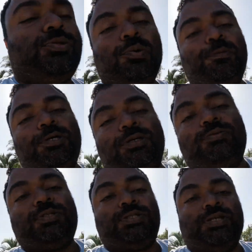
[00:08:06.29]
was opened,
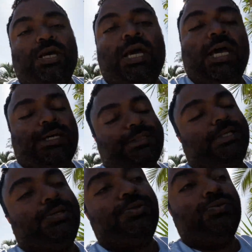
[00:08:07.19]
it was
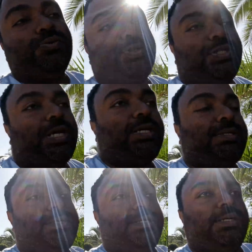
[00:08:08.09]
actually used as